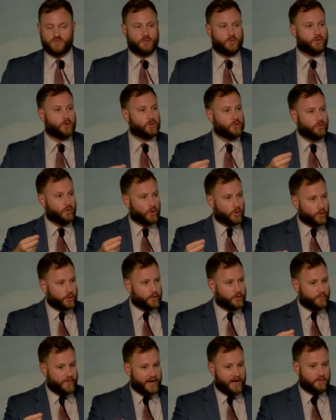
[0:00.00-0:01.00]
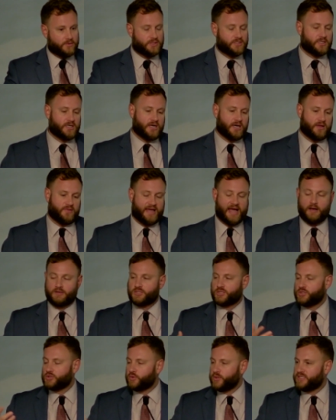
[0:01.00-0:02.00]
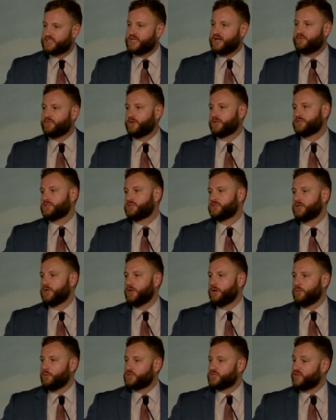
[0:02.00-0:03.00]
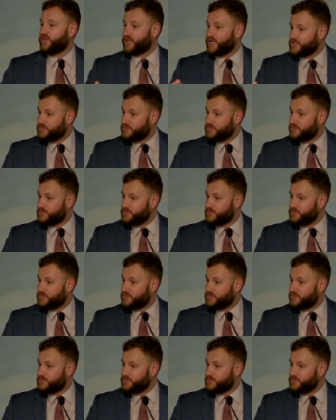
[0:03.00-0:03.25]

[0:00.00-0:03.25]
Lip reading: You heard about the housing choice efforts, which I think